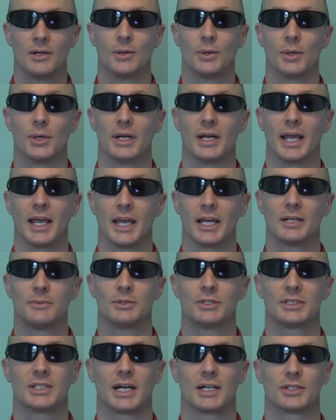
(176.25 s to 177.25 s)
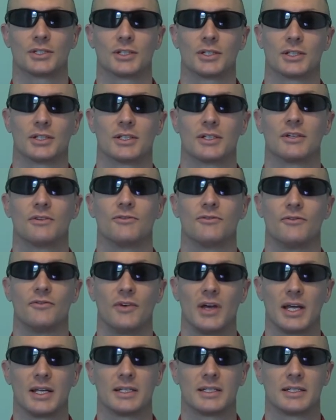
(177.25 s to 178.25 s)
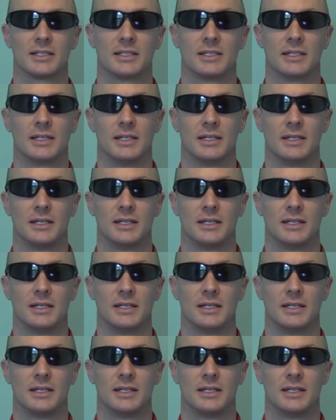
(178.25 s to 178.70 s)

or an animal doctor. Vet.